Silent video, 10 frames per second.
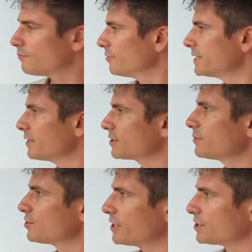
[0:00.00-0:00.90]
Retail
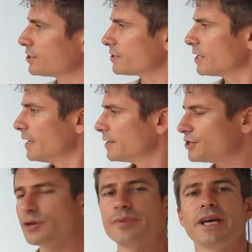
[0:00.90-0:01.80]
demonstrations.
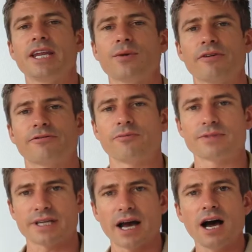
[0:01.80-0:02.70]
So you could be anywhere from,
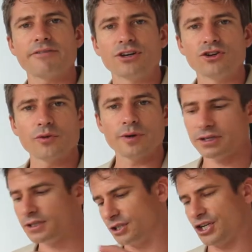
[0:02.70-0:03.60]
say, Harvey
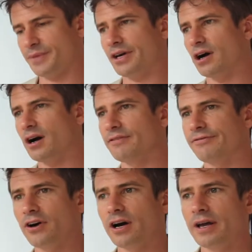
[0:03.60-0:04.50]
Norman to JB
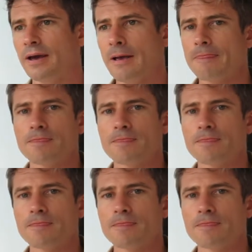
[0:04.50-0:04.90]
Hi-Fi.